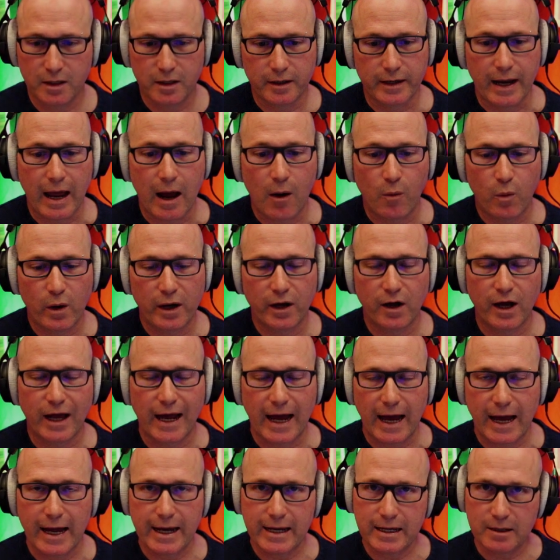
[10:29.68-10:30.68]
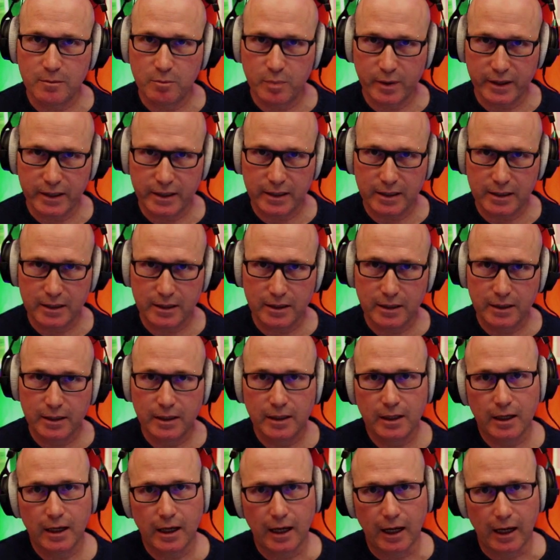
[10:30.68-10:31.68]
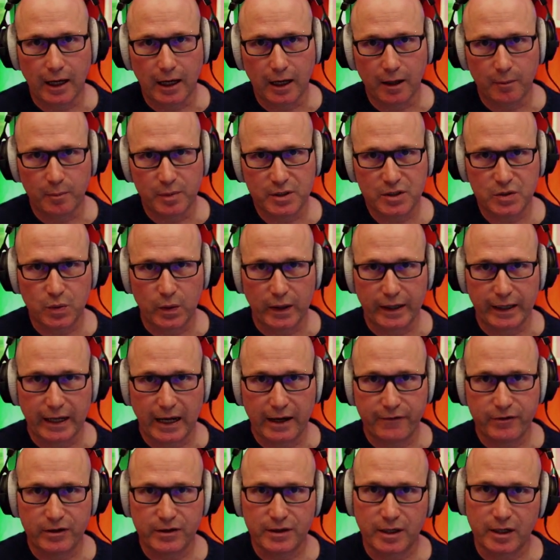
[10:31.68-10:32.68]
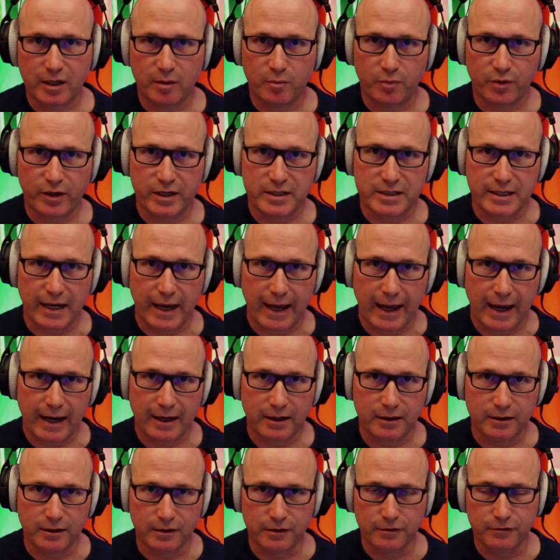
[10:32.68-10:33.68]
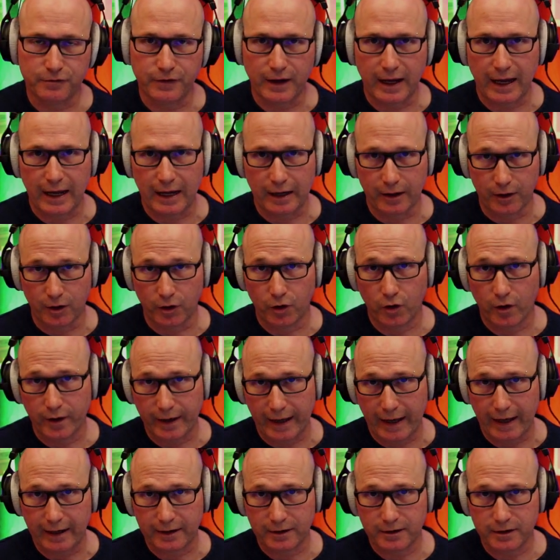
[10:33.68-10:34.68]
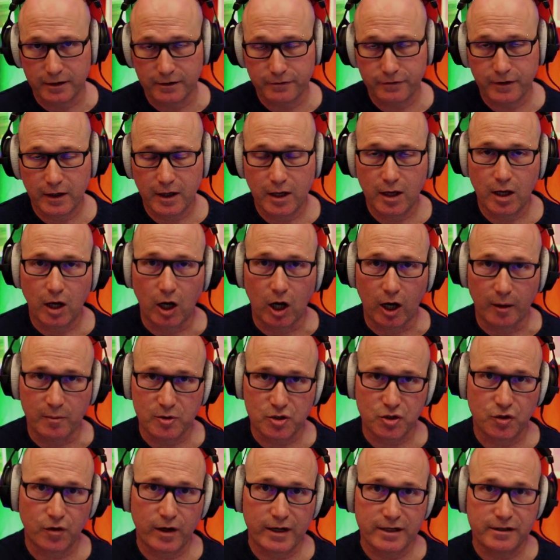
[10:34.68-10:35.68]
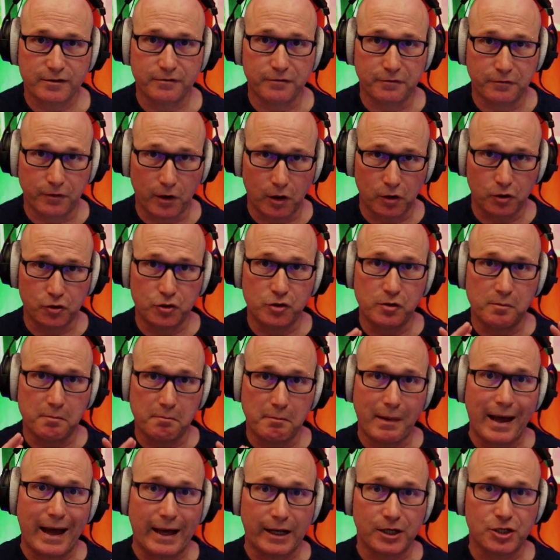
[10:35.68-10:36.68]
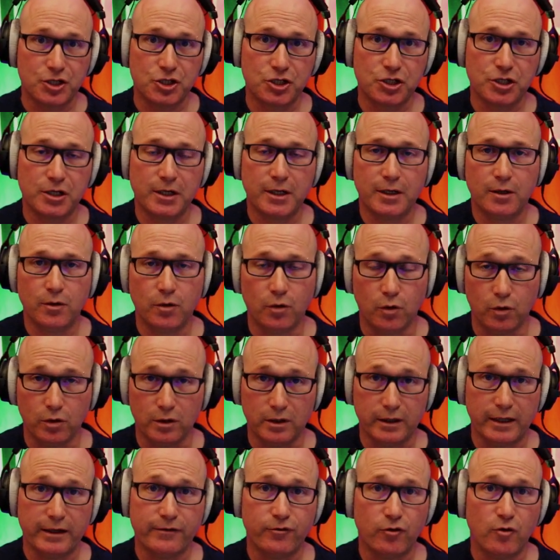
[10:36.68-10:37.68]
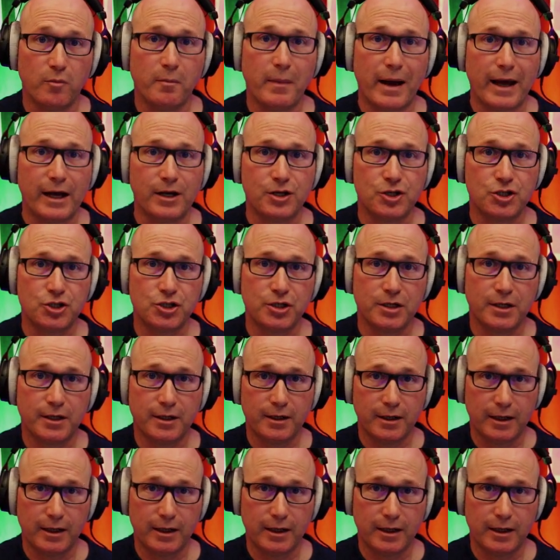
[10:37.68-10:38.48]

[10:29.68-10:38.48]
Now, when I A-B between having the compressor active and not active, I'm trying to volume match or level match